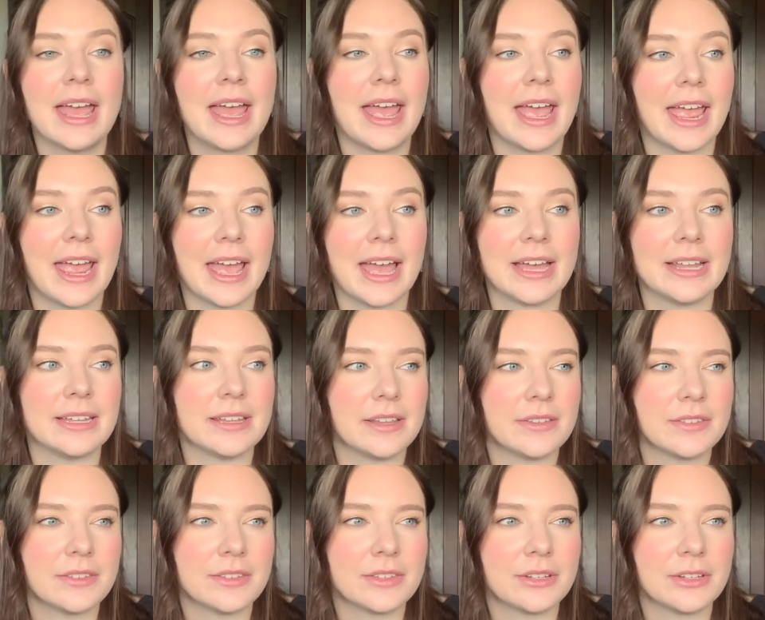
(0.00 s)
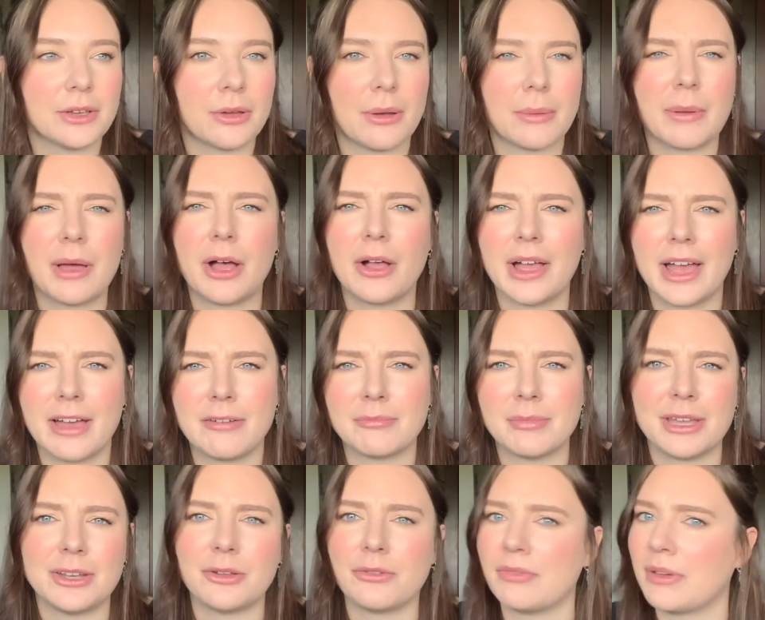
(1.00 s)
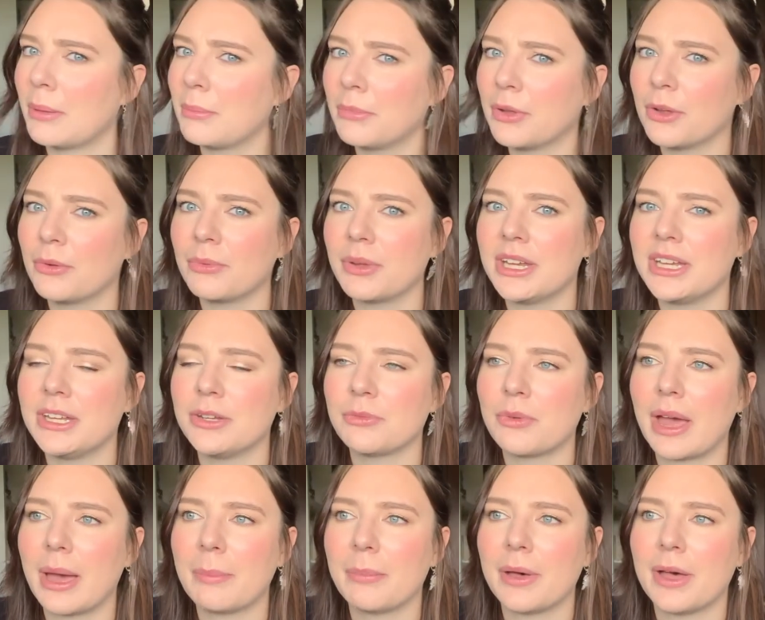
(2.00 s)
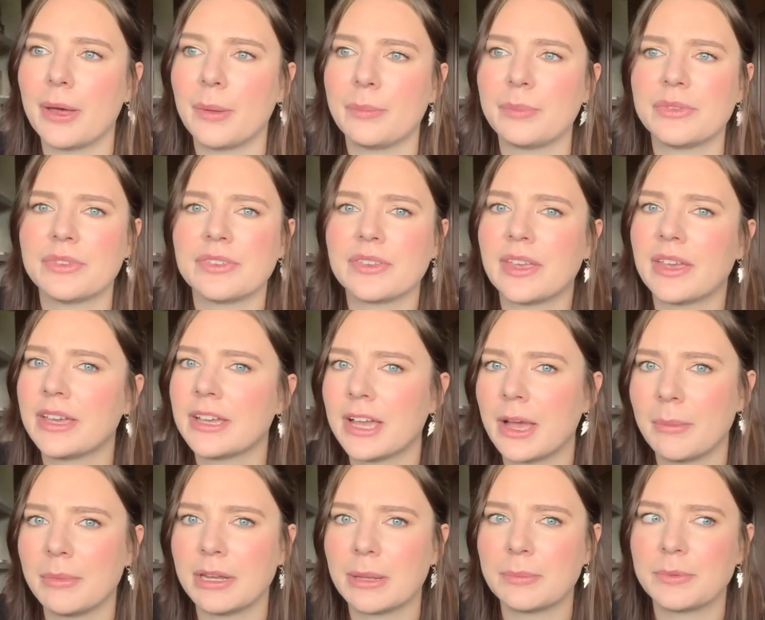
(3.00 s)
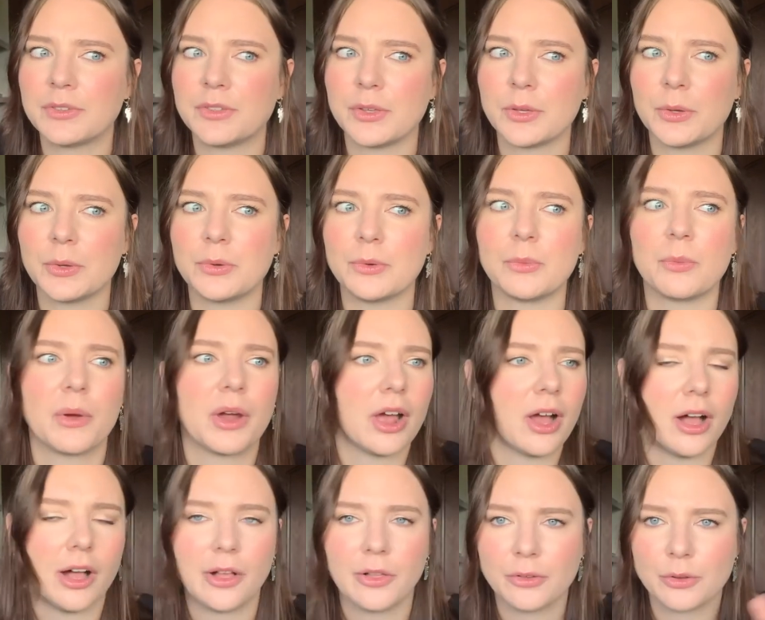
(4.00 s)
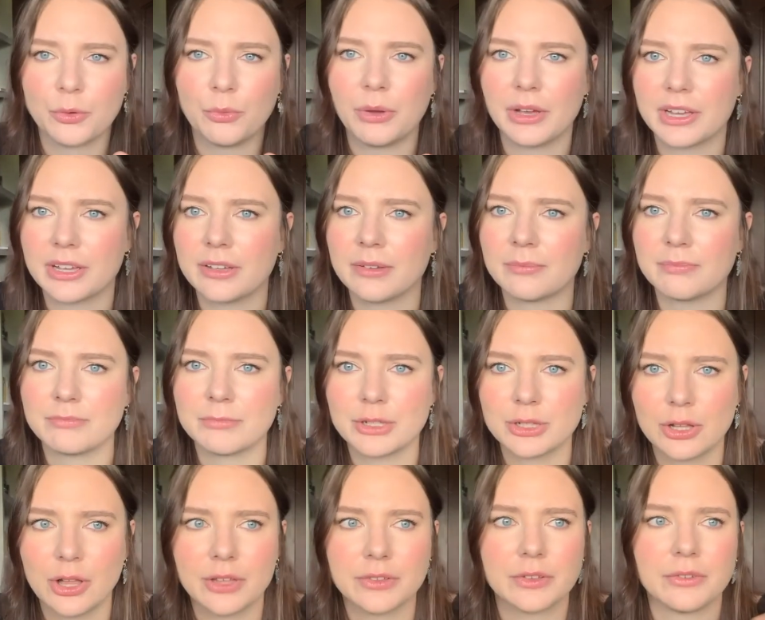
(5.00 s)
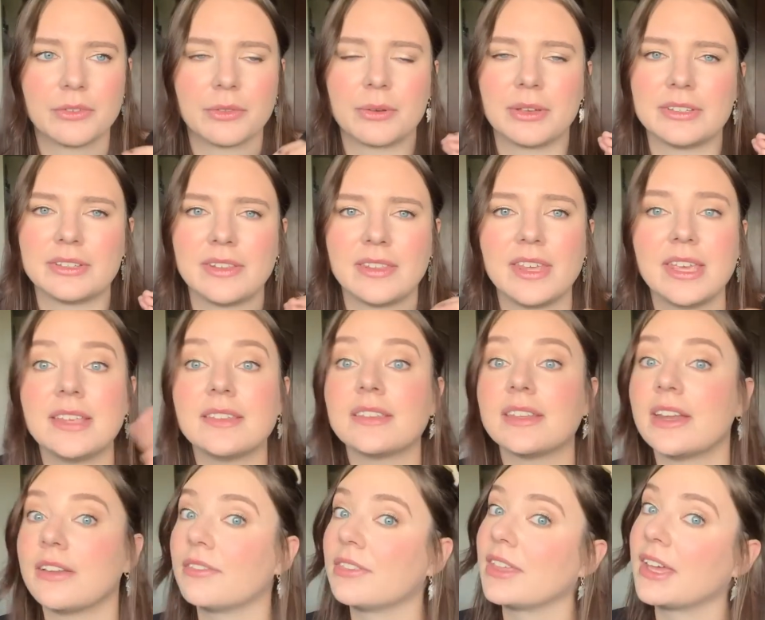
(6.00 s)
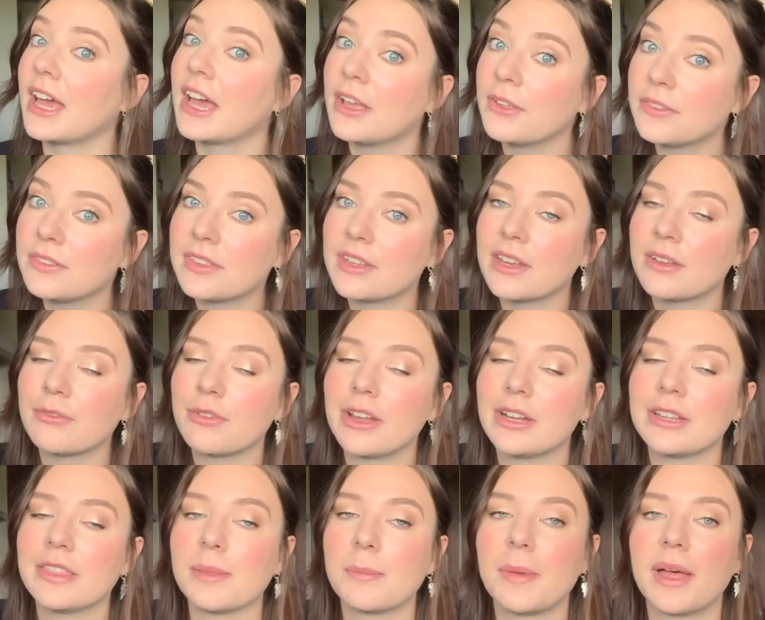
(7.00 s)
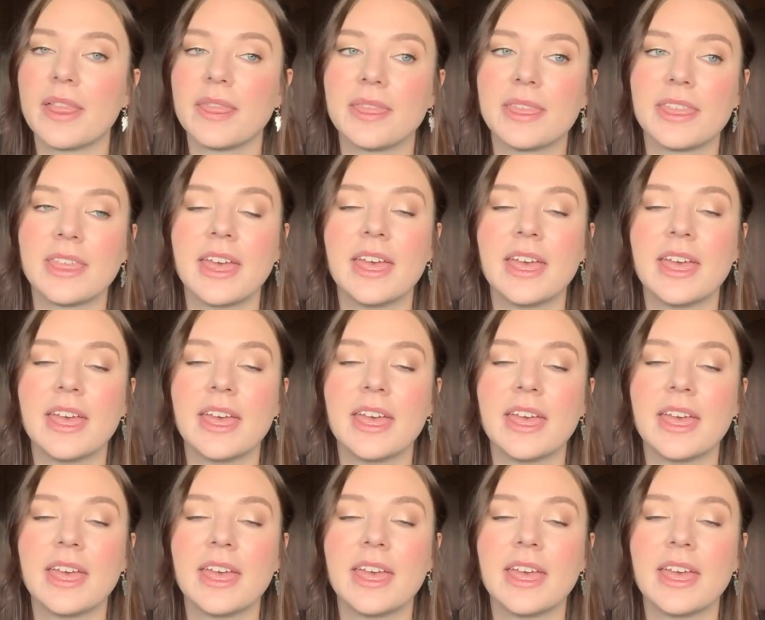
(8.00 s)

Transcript: and this is gonna go I'll have my November reading wrap-ups coming up soon where I'll quick gloss over the rest of these and everything else that I've read in the month